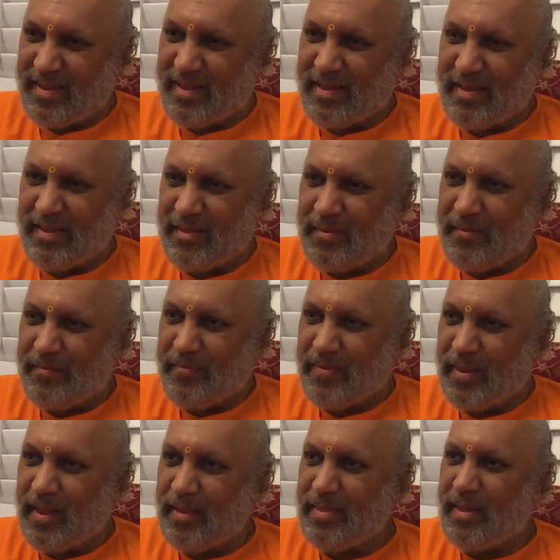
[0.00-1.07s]

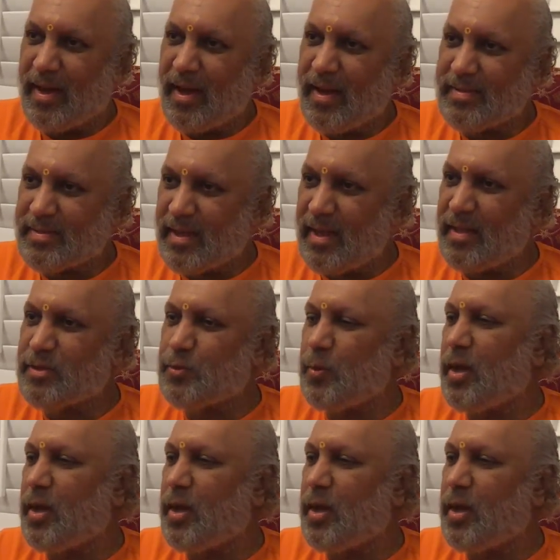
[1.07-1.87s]
A dasa is